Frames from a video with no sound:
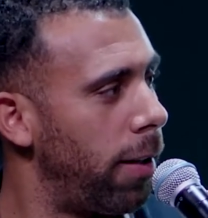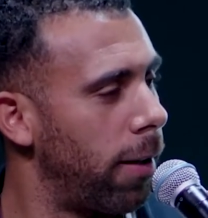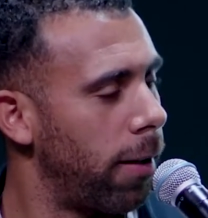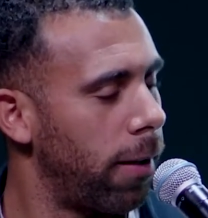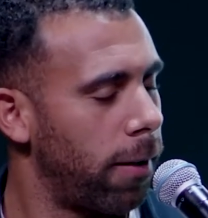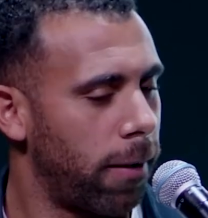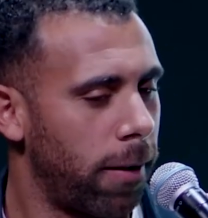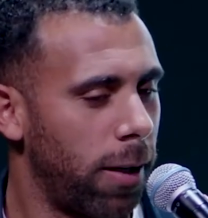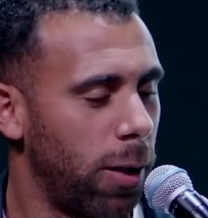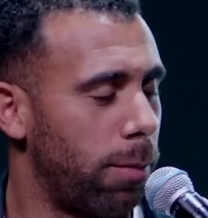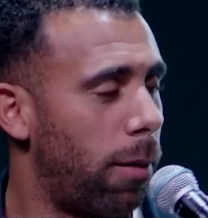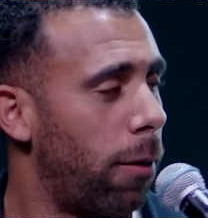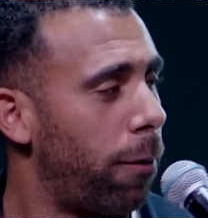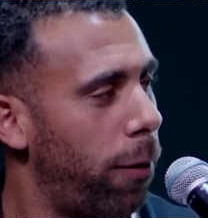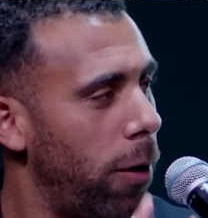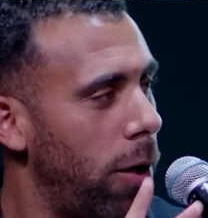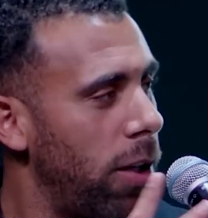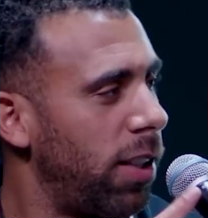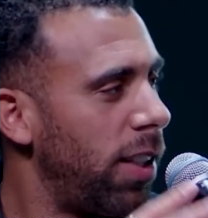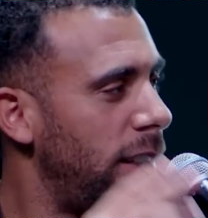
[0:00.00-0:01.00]
it was my
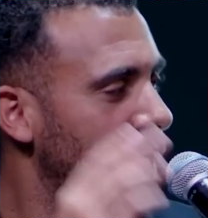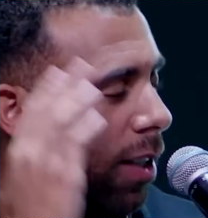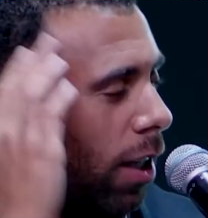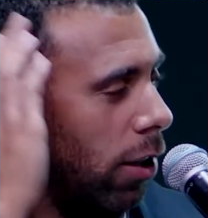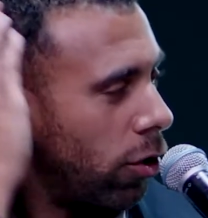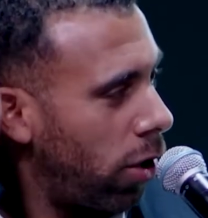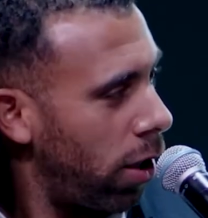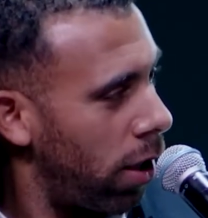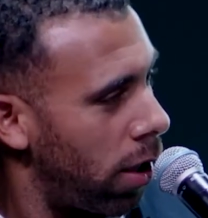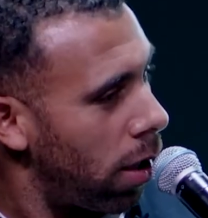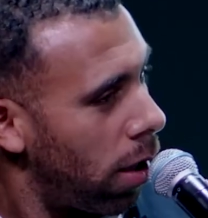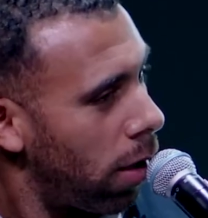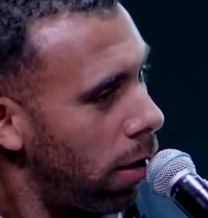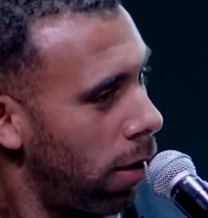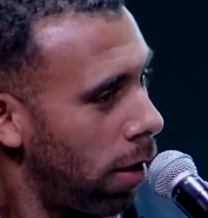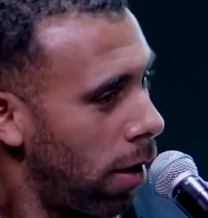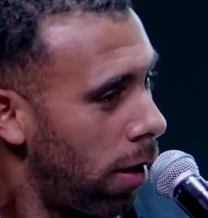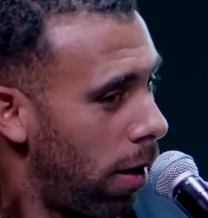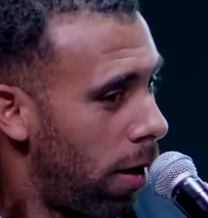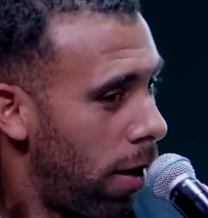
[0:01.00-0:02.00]
third season actually,
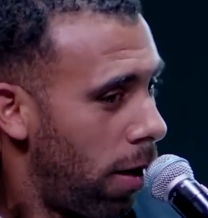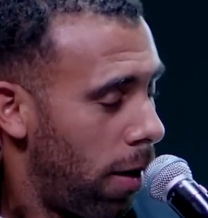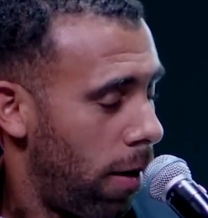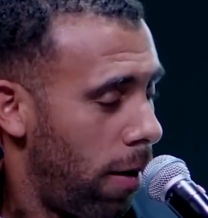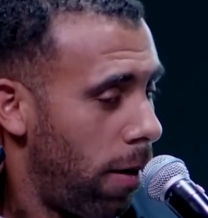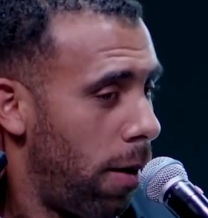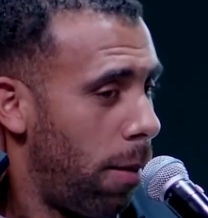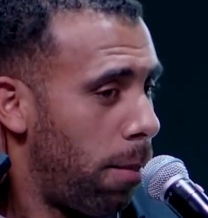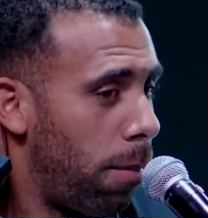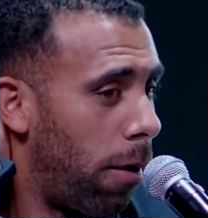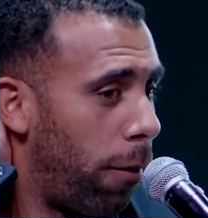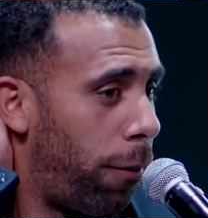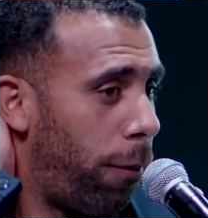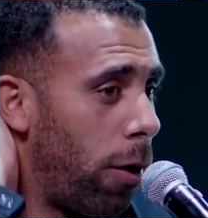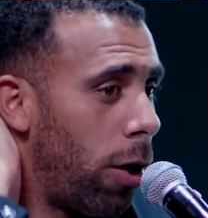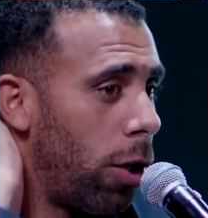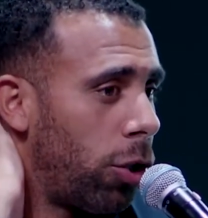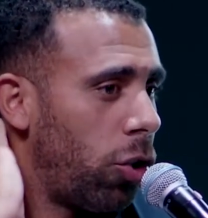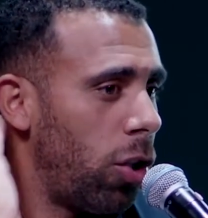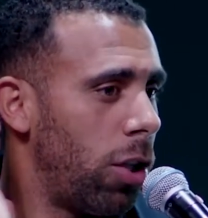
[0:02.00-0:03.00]
my
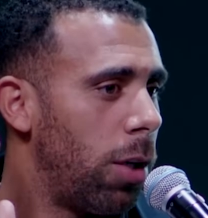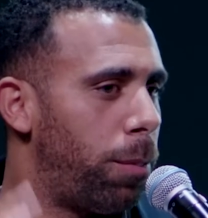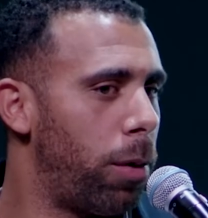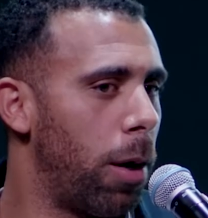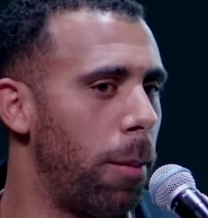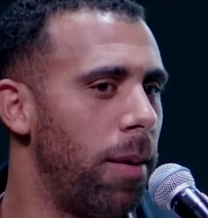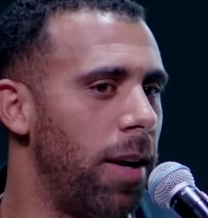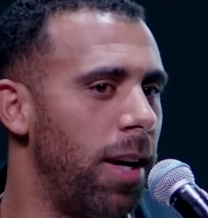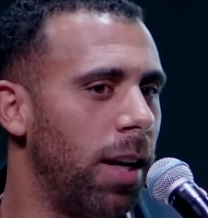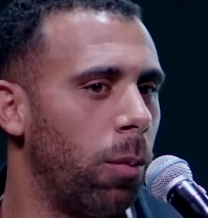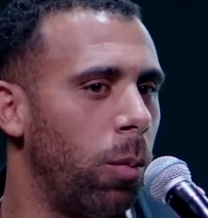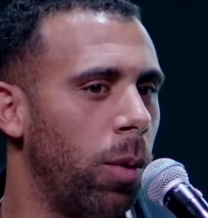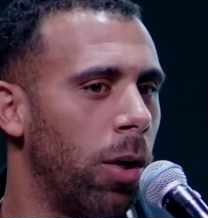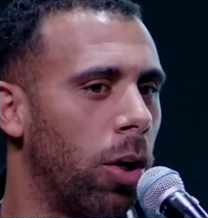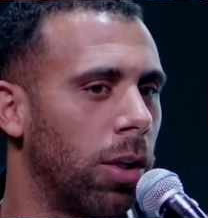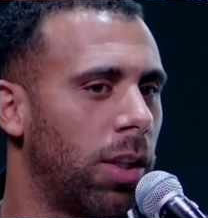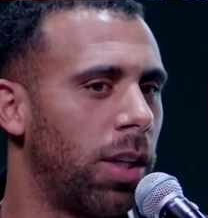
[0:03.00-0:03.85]
first year in the Premier League and we got